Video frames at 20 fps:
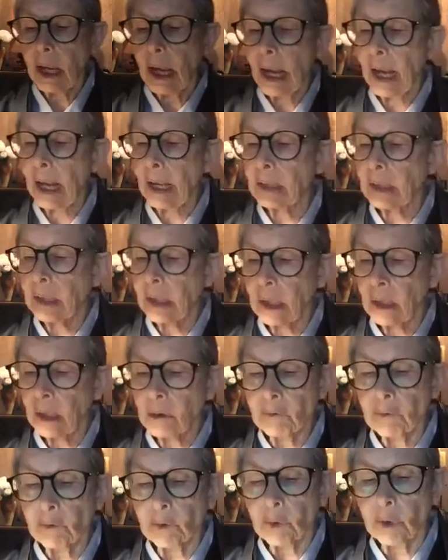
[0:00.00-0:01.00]
and
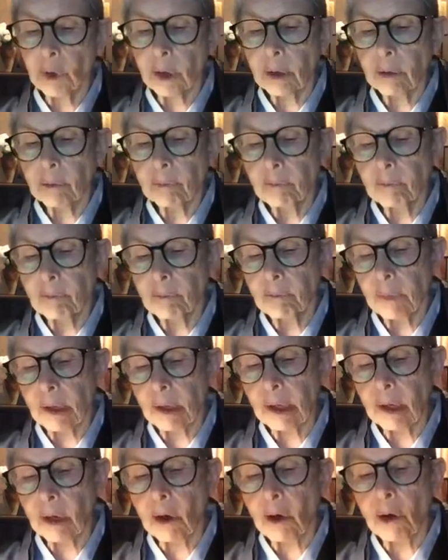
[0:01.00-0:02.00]
cared for
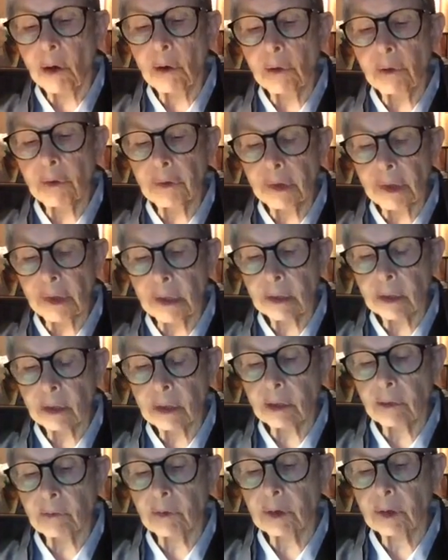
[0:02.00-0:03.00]
by all
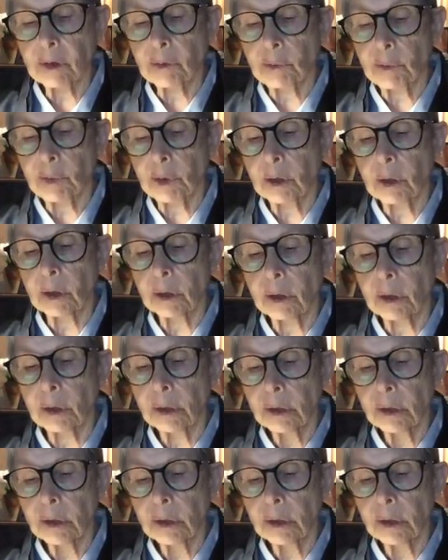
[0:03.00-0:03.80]
things of this world,